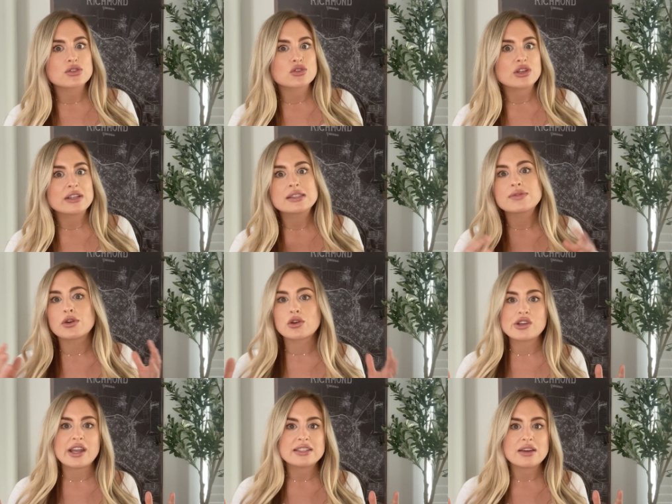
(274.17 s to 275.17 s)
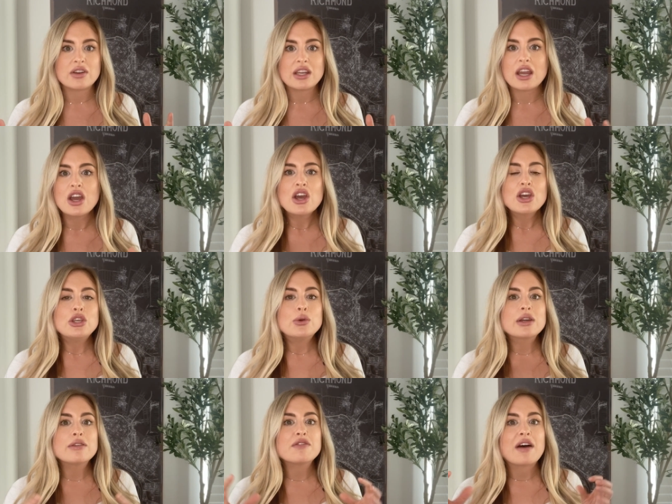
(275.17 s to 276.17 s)
streets for creativity. You
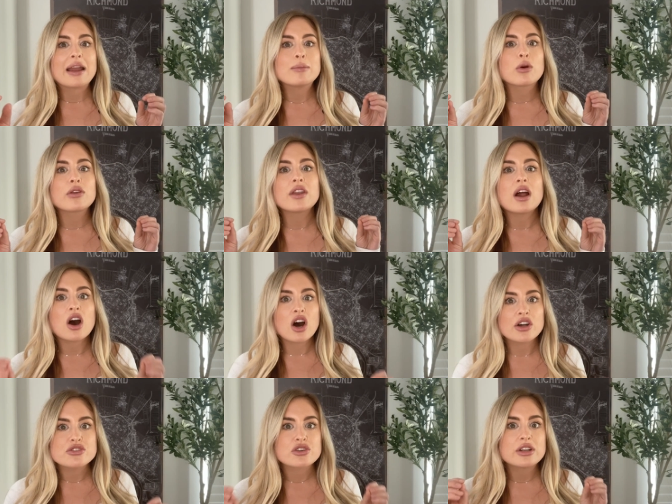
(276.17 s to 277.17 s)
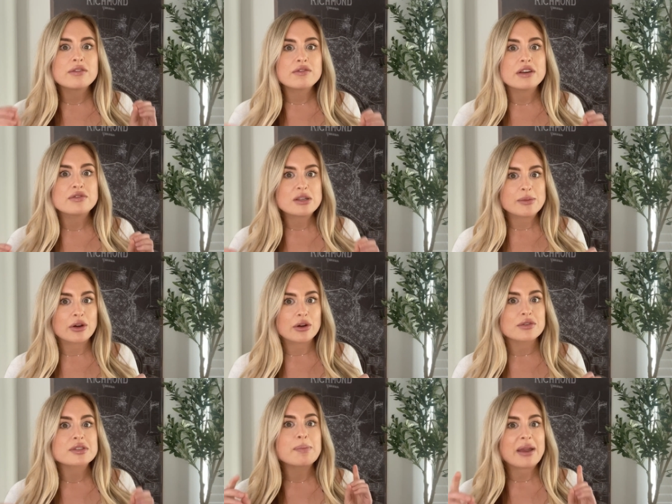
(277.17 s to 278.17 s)
can find more than 150
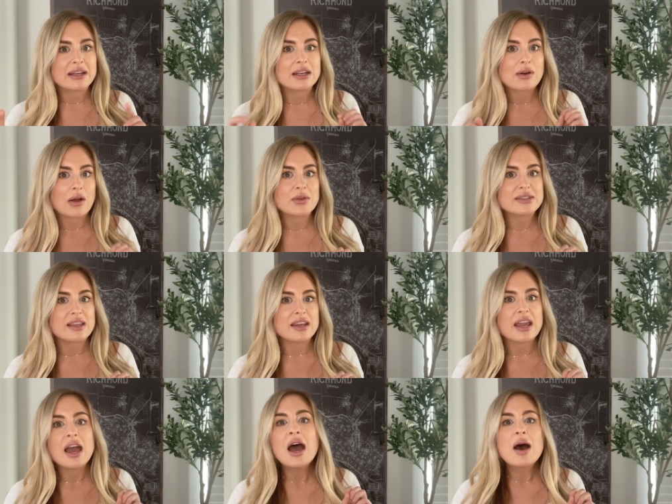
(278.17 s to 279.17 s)
murals painted around the city